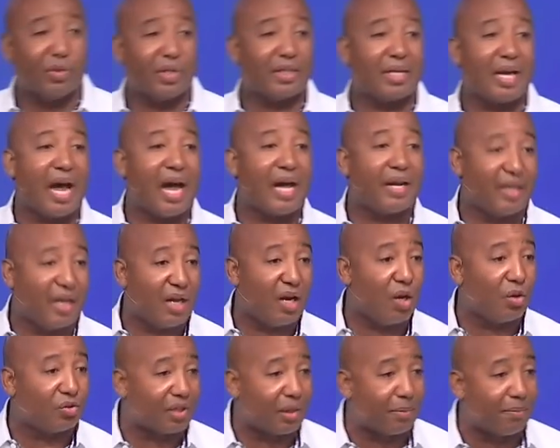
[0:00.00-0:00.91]
with God.
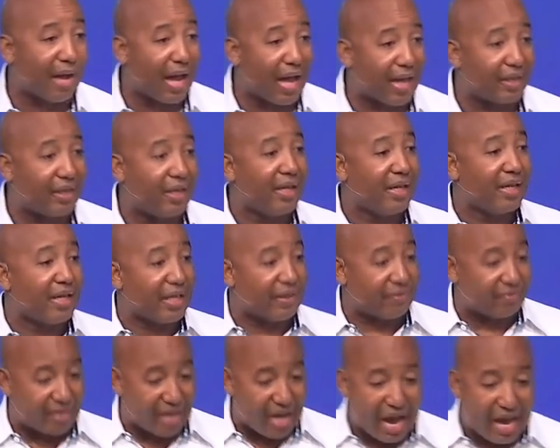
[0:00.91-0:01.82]
Hello, somebody.
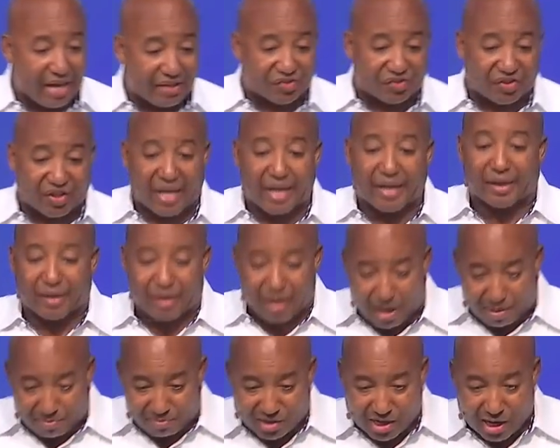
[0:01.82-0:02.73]
If God said it,
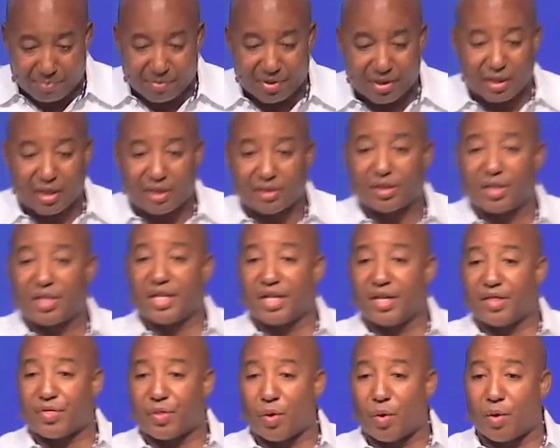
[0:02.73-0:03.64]
I'm coming under
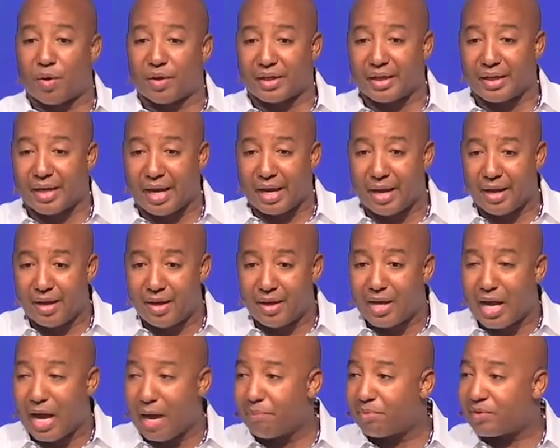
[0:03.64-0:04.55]
the authority of that.
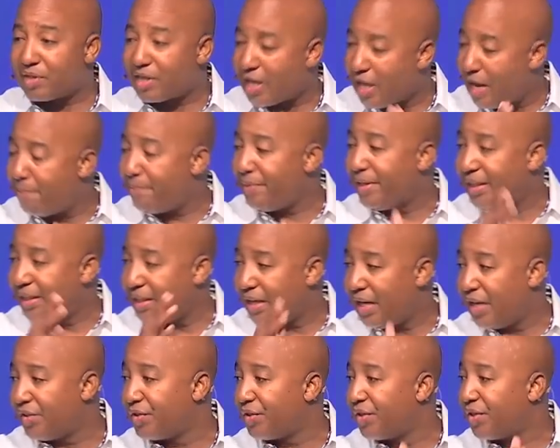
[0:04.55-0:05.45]
I'm coming
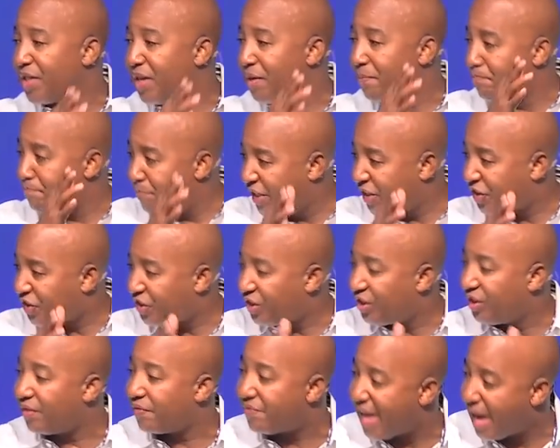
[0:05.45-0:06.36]
under the
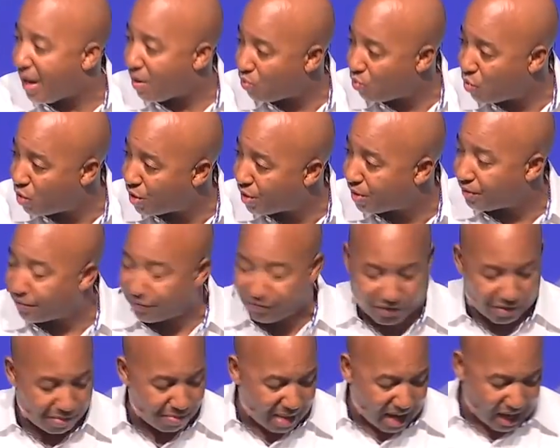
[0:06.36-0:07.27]
mission of that word
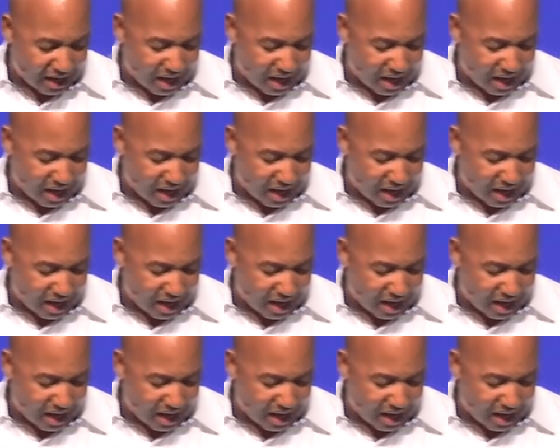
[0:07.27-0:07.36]
for my